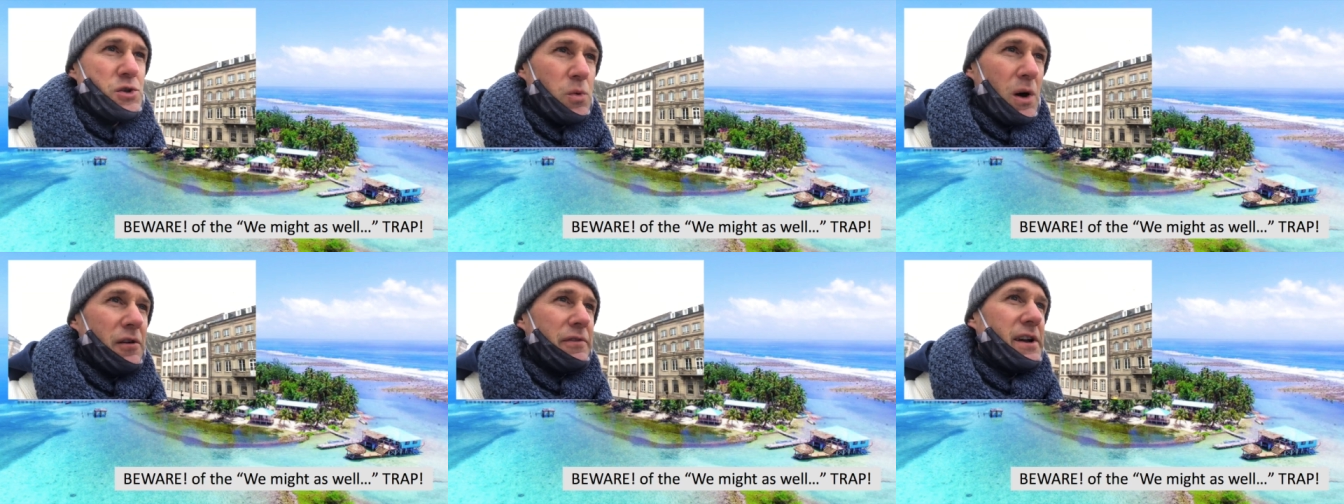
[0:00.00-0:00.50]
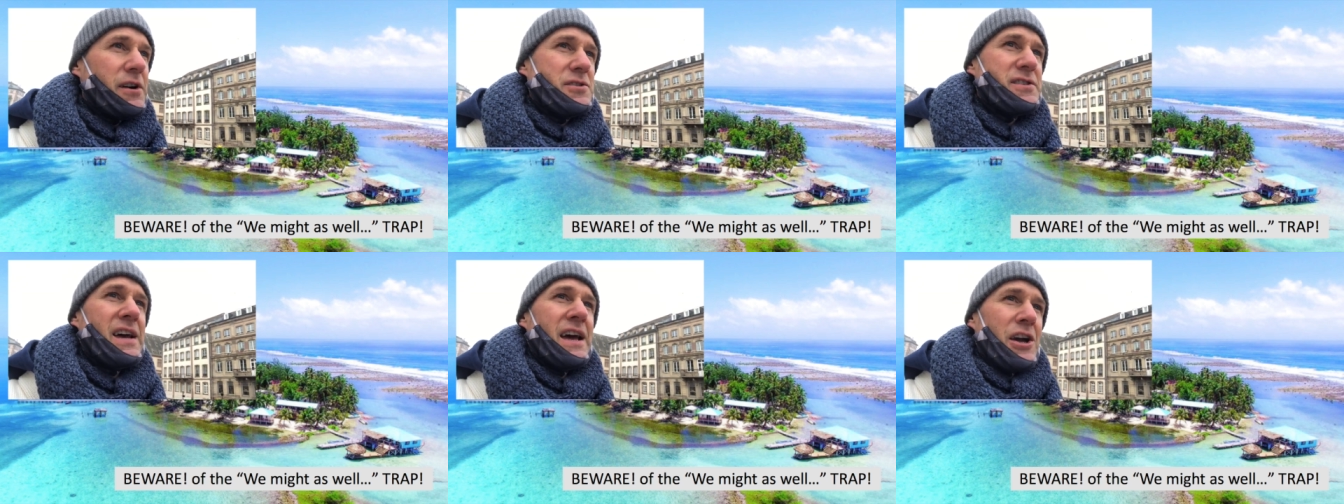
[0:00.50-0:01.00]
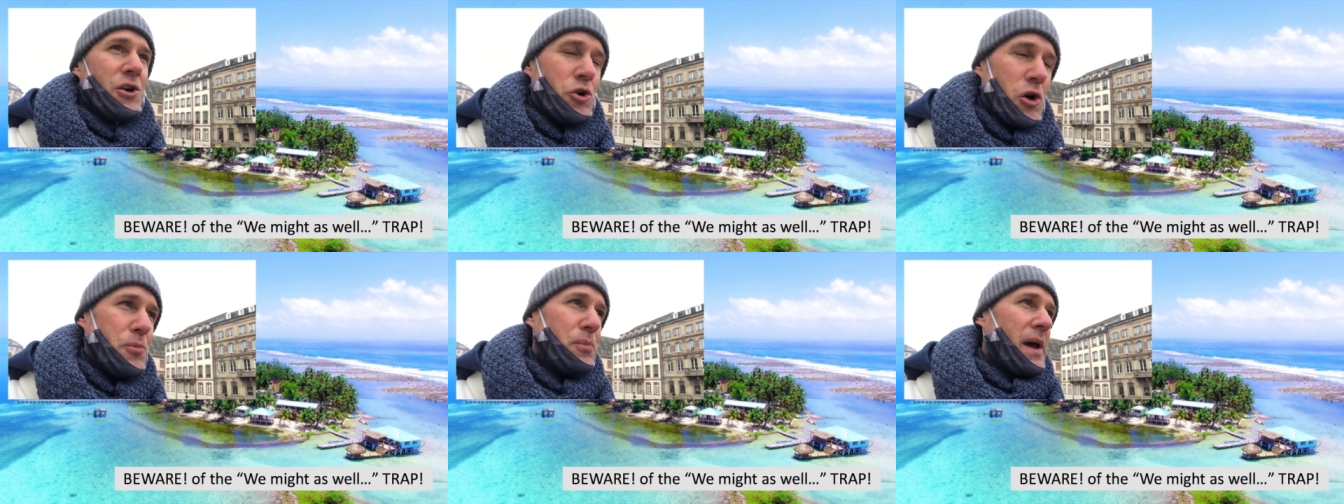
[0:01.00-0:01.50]
12 years,
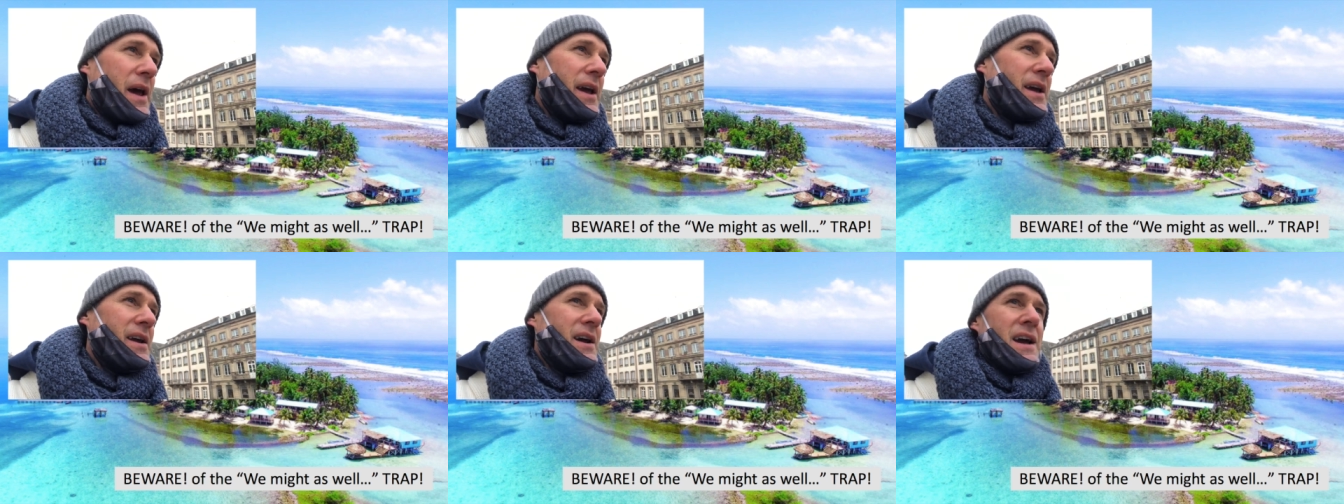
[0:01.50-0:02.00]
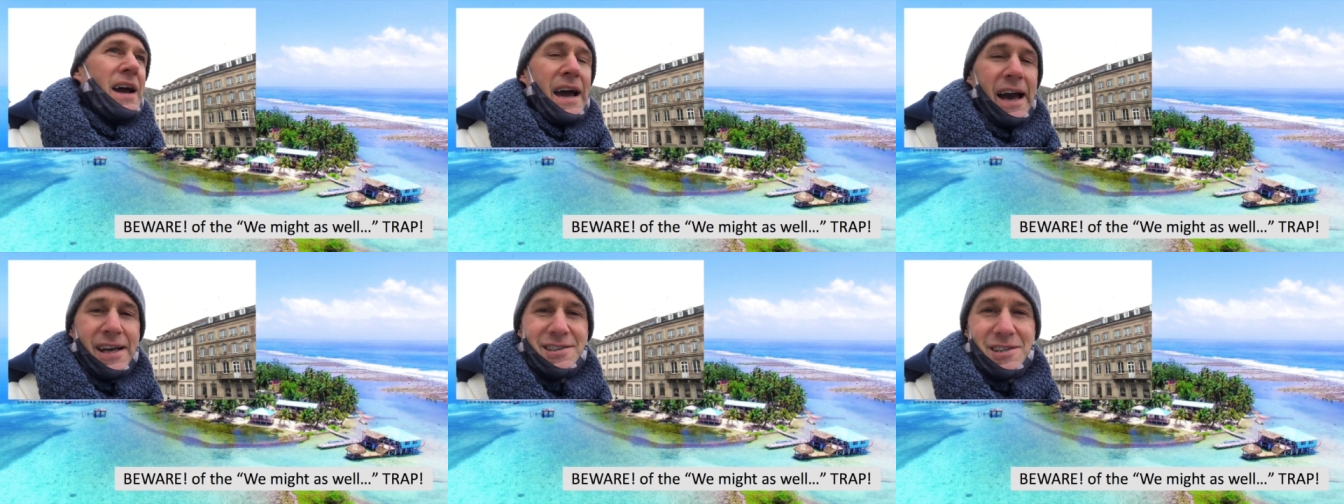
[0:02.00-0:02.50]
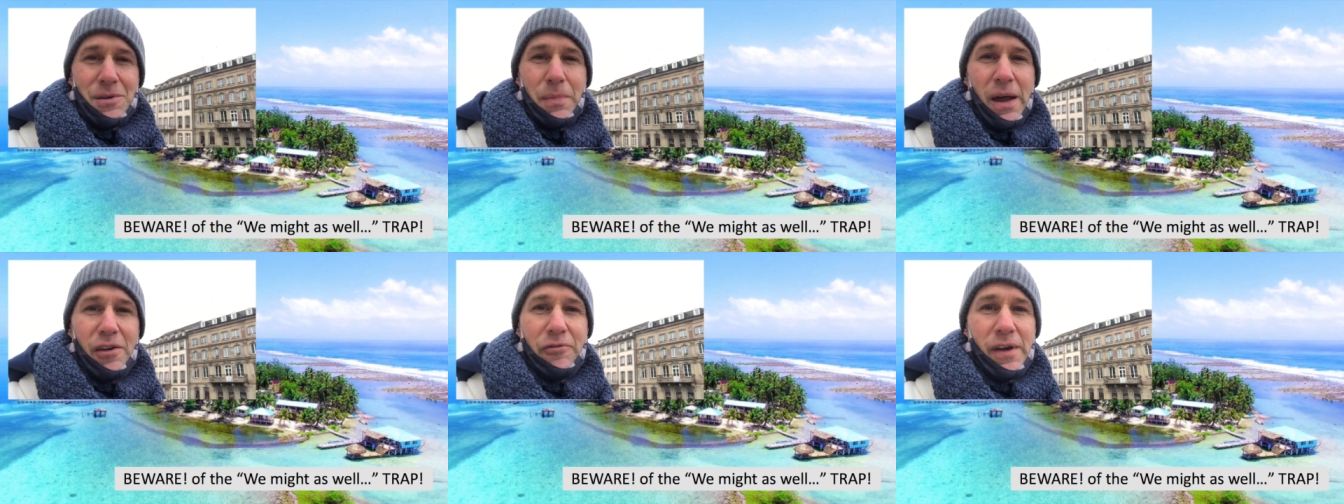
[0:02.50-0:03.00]
good pay, excellent
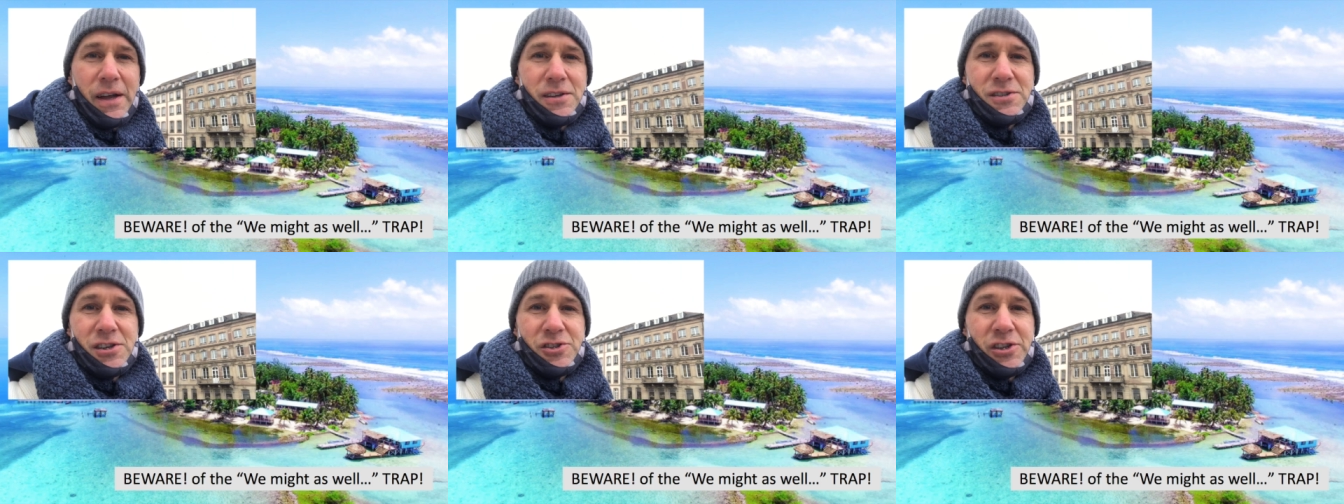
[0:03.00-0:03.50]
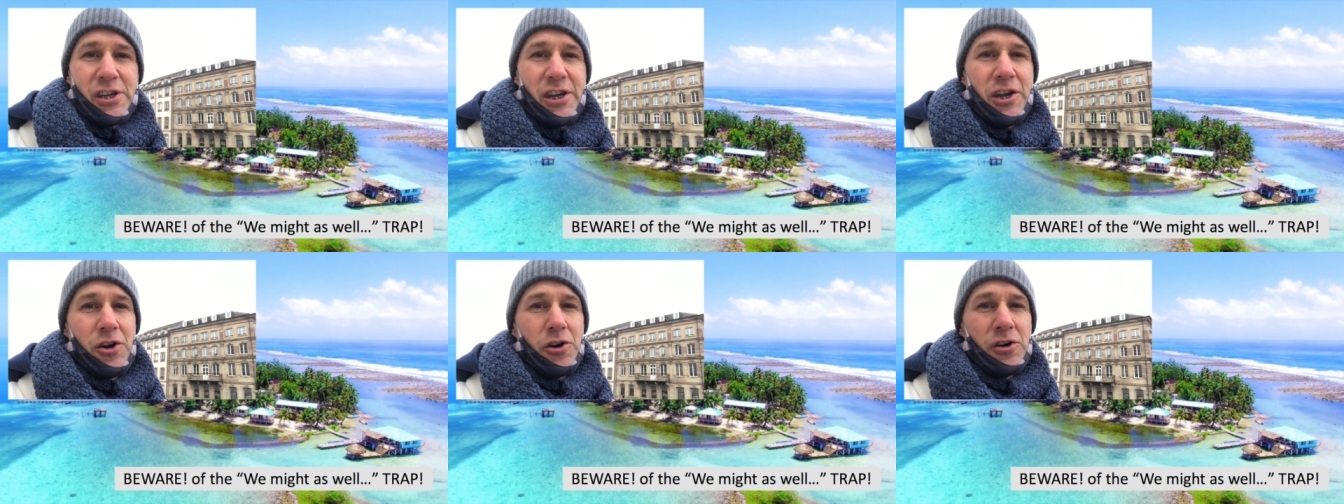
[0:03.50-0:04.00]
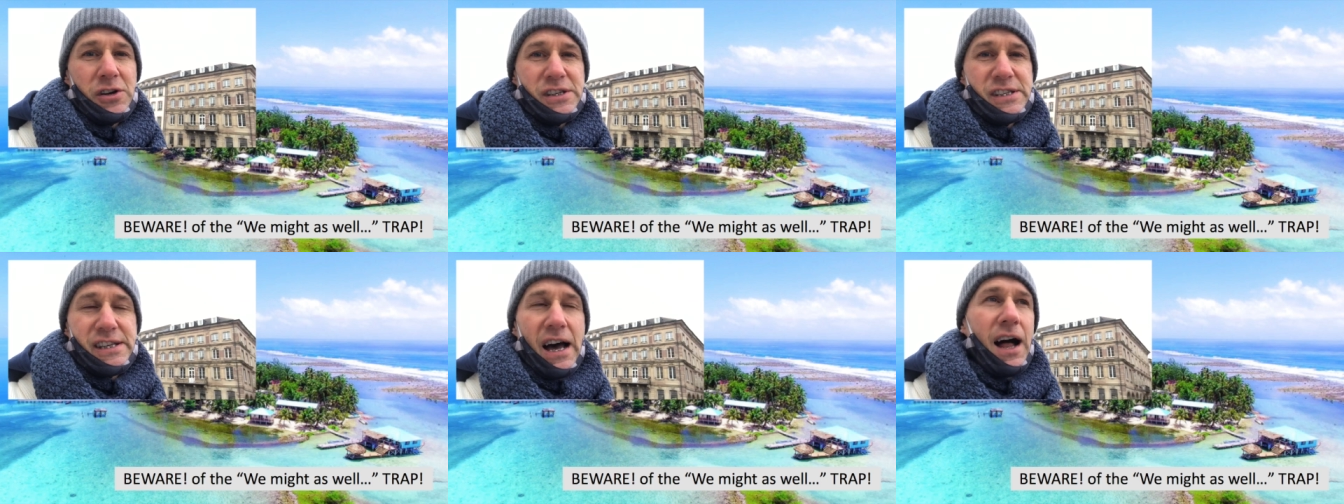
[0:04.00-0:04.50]
benefits, secure,
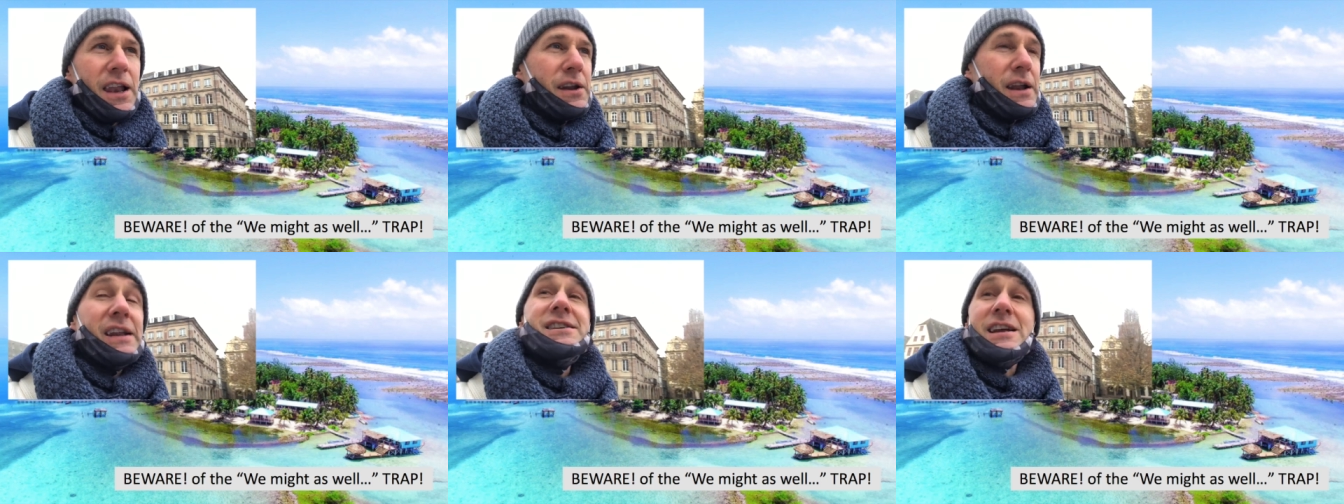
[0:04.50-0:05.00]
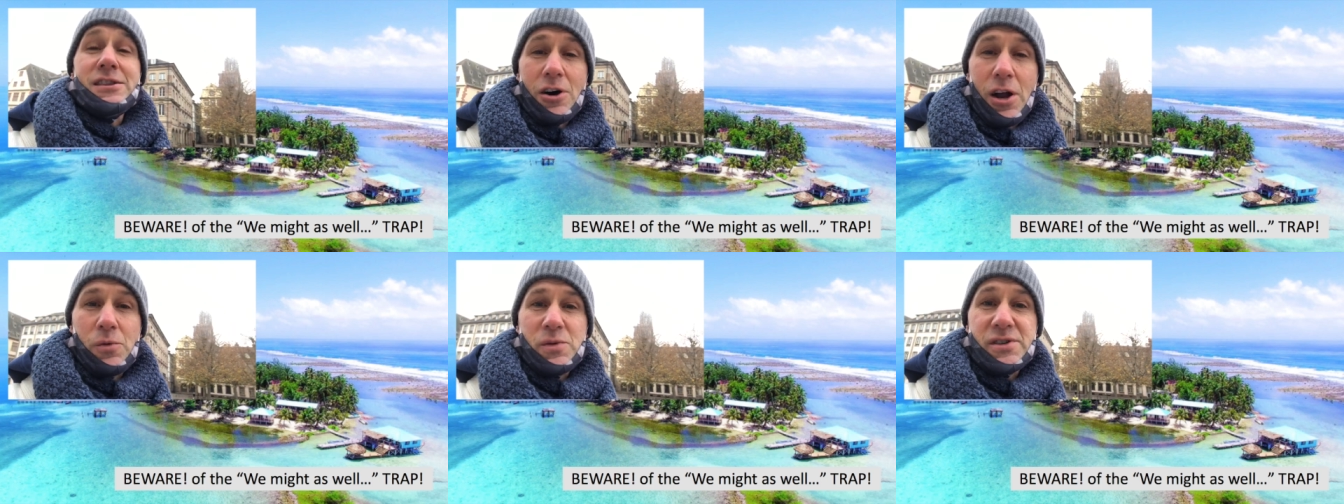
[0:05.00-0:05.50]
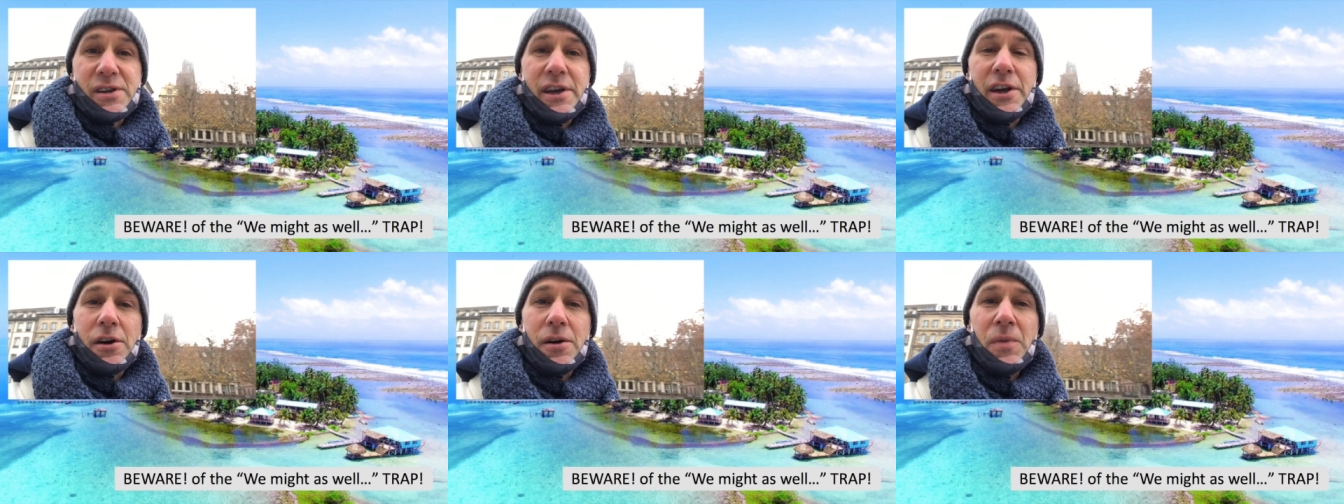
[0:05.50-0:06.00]
solid, at least I thought it was
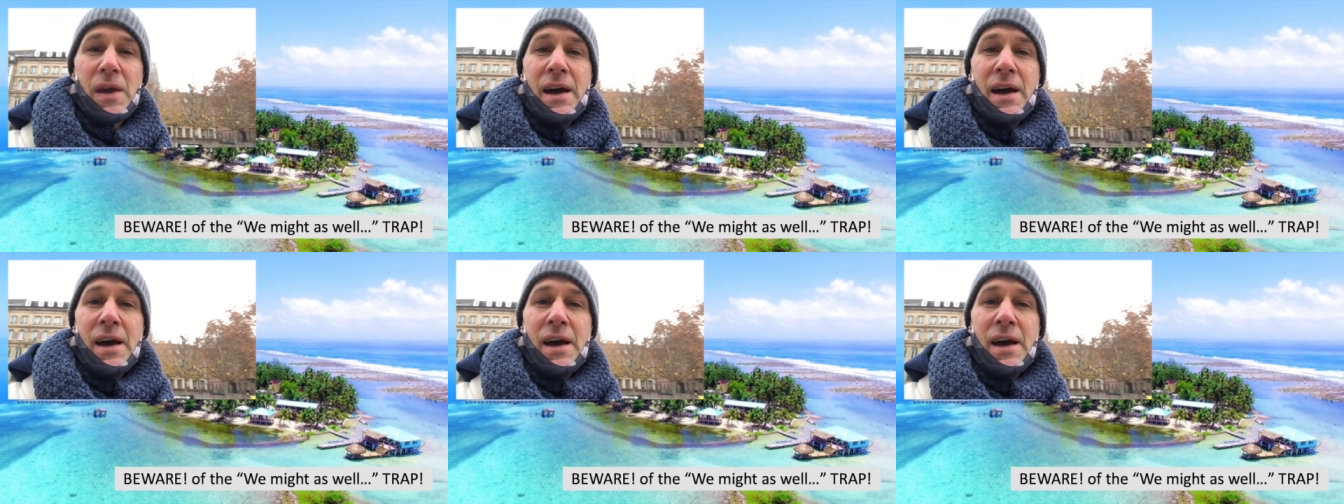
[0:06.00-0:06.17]
secure.